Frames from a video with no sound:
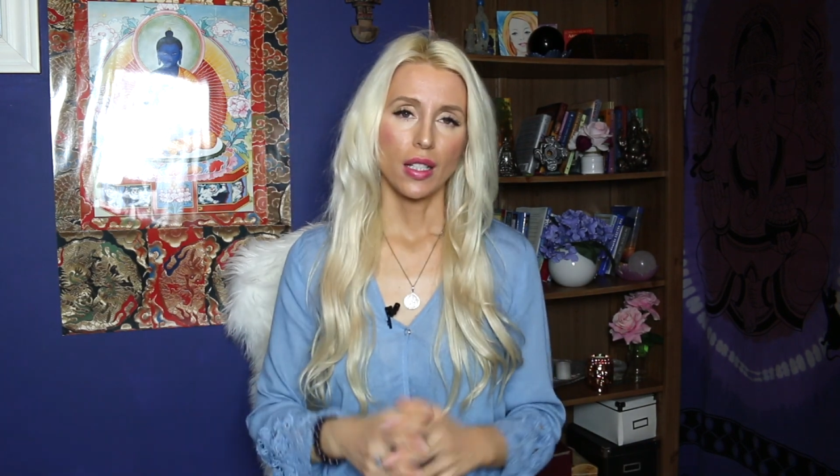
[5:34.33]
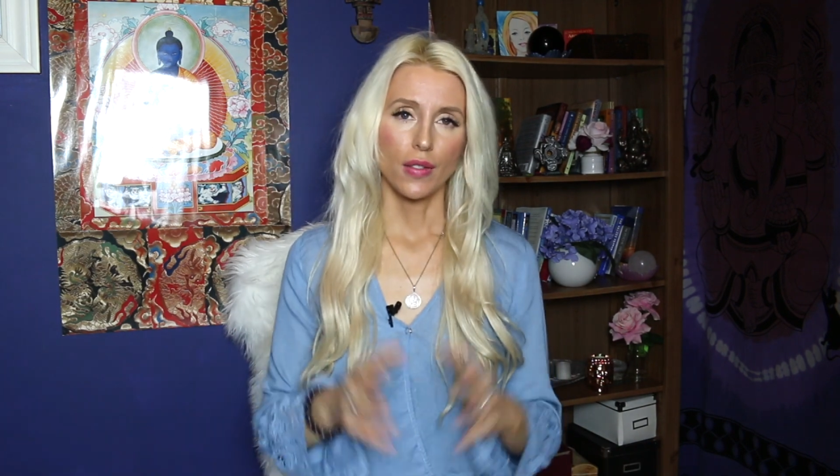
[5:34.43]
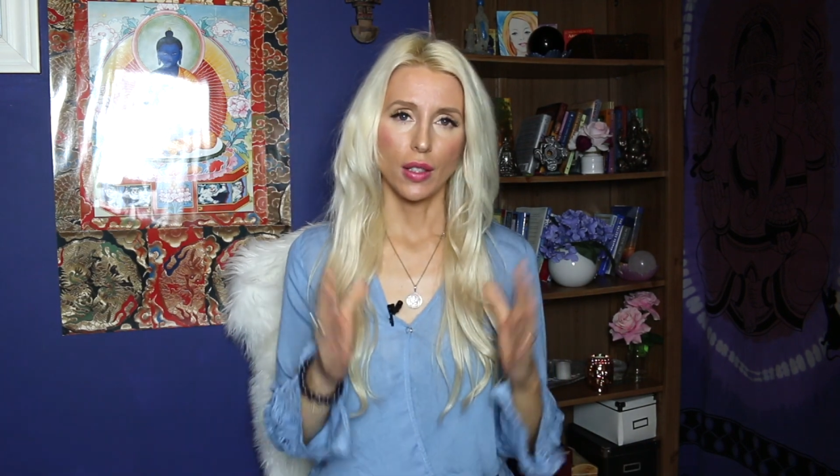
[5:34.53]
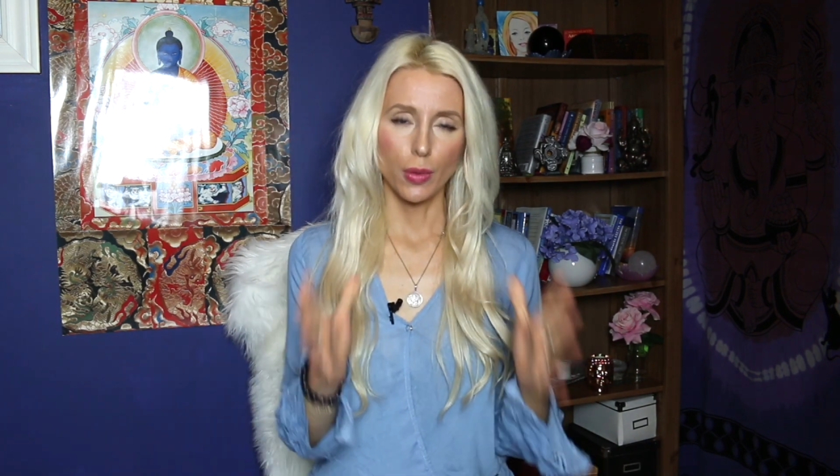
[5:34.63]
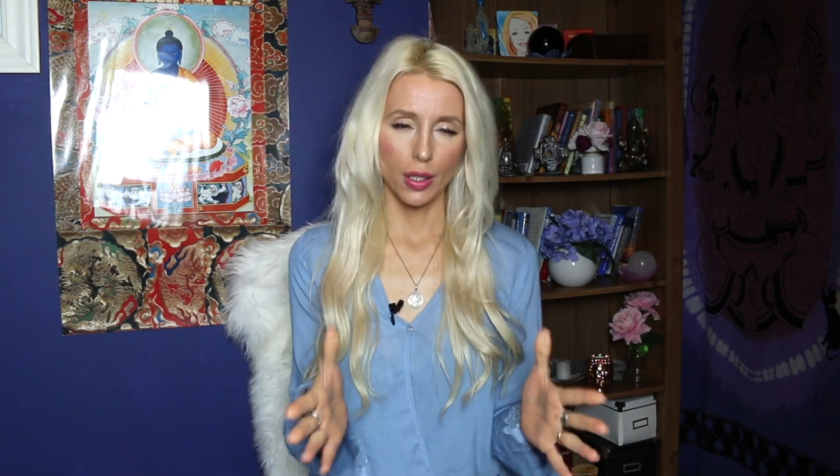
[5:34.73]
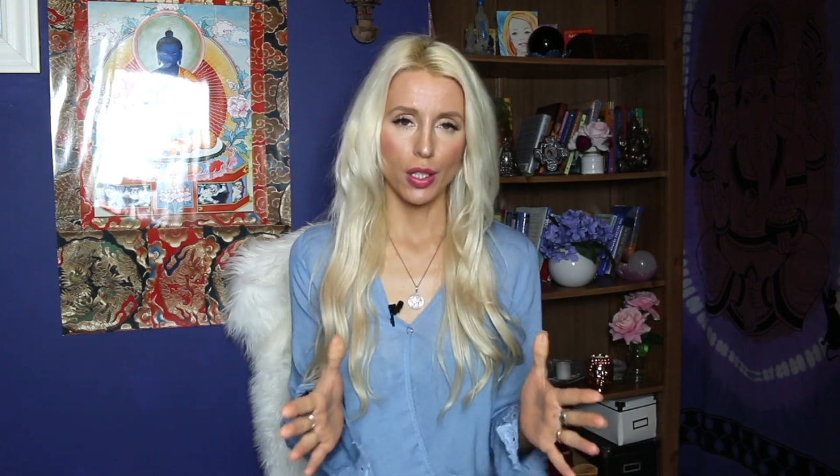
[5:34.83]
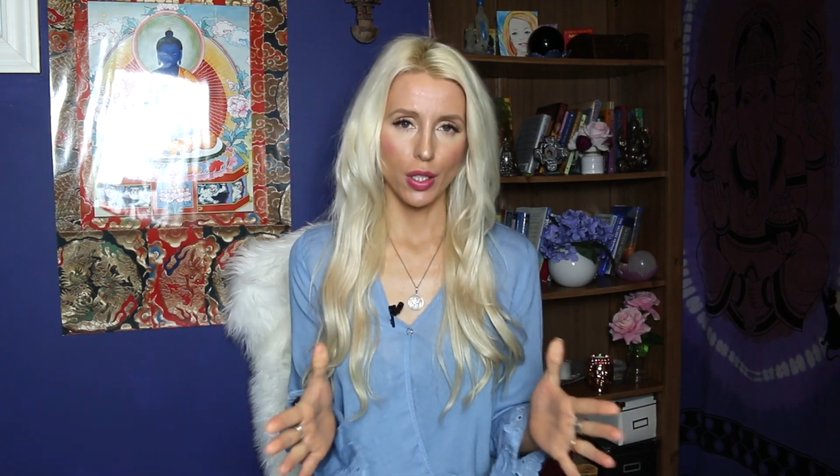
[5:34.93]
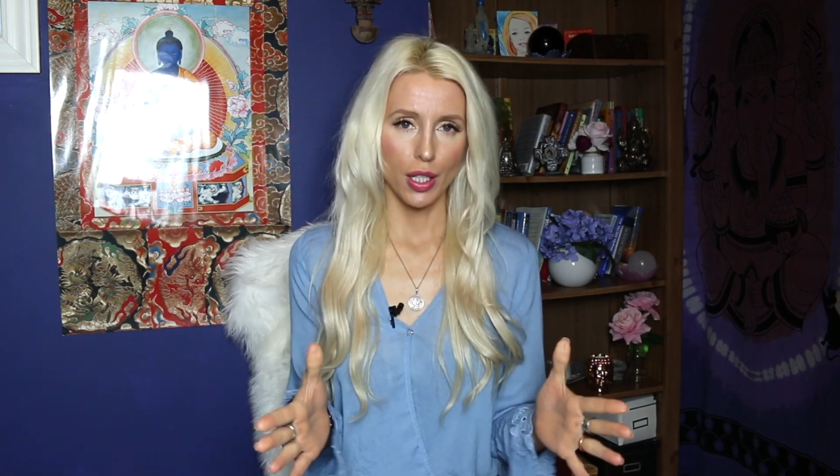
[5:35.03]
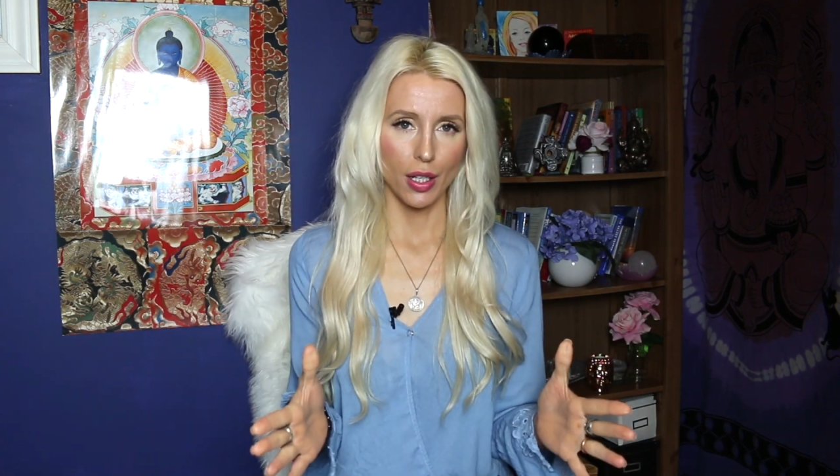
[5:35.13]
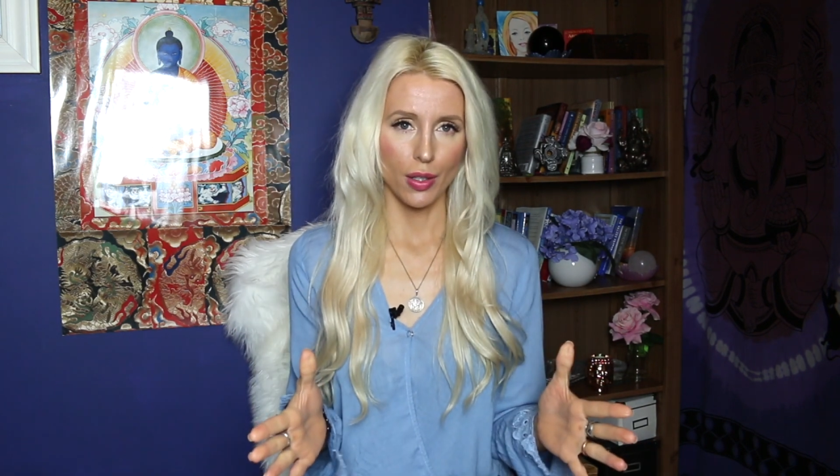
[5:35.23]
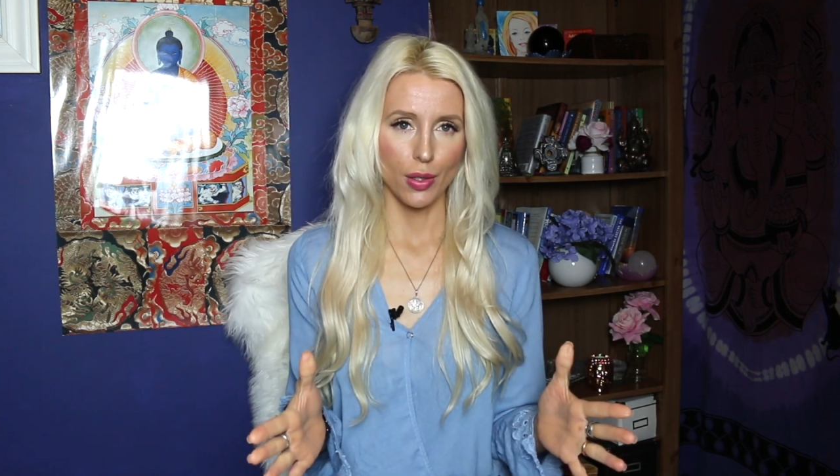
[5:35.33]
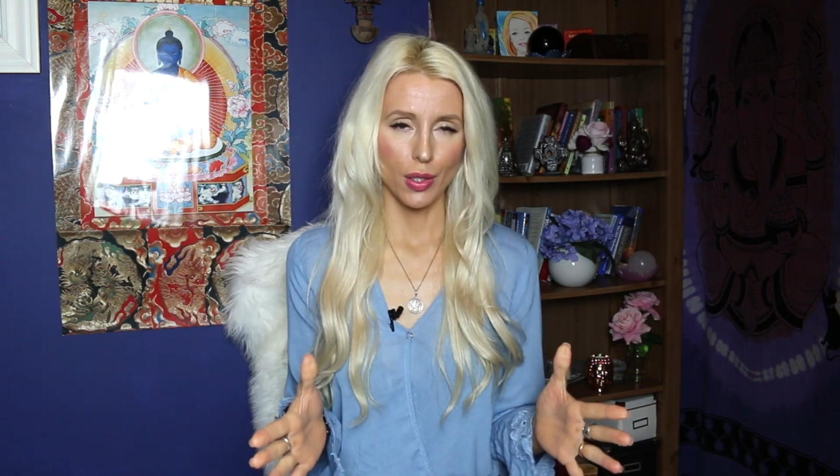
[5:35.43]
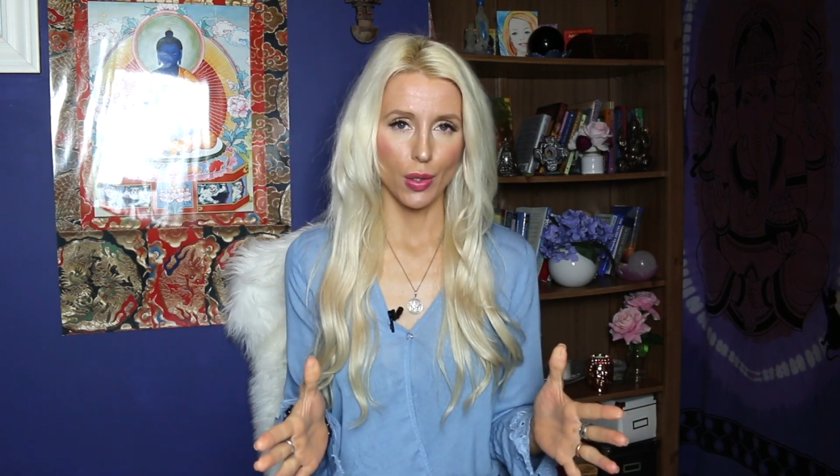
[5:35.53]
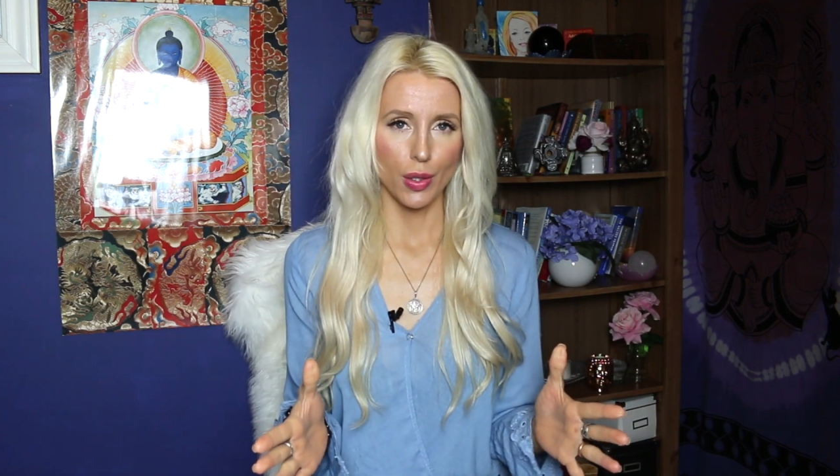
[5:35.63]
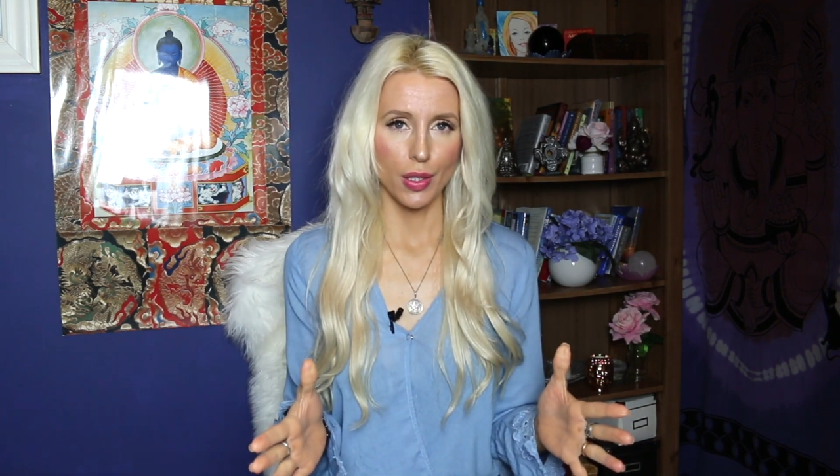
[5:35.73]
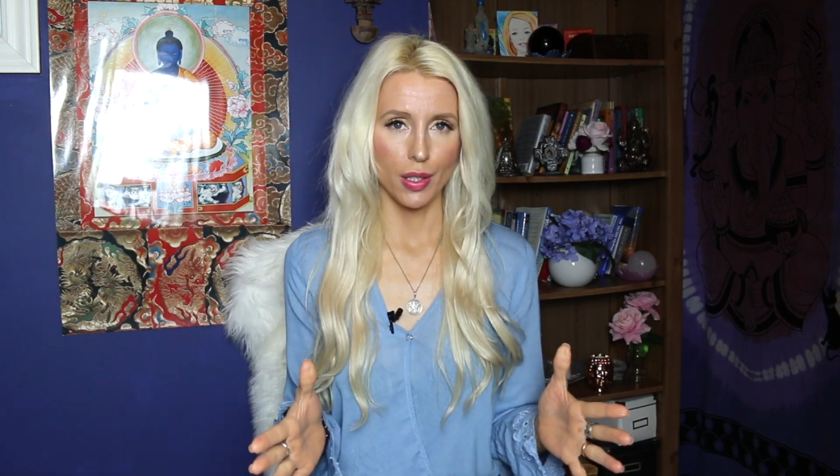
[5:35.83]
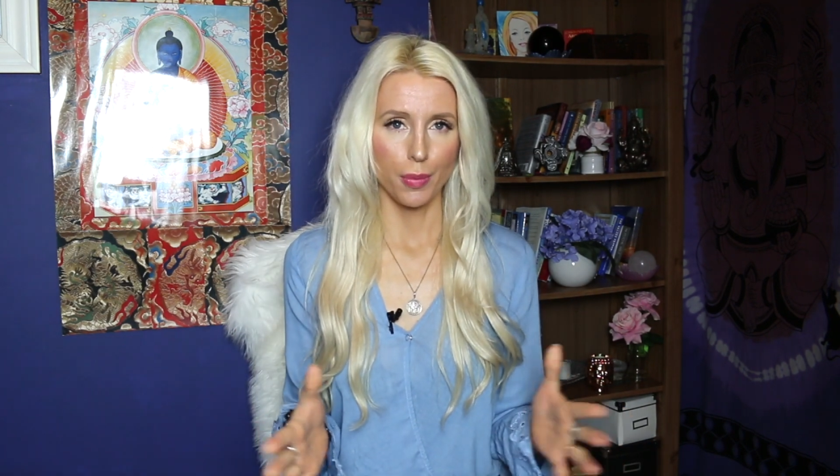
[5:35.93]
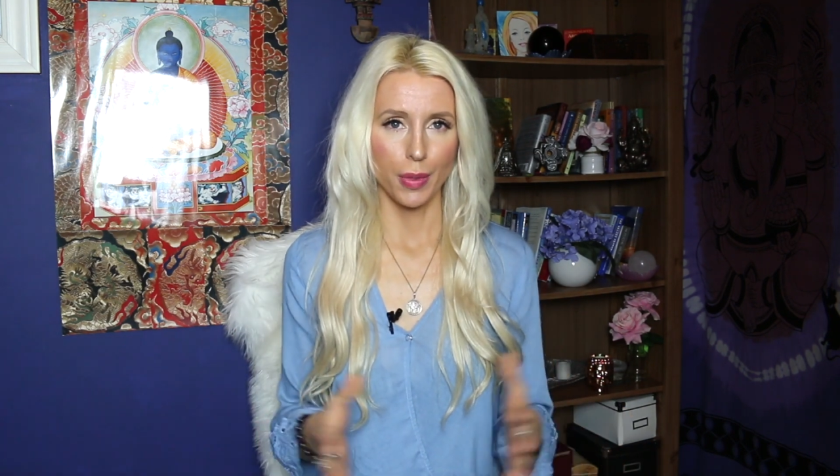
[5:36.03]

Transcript: If you want to share your stories,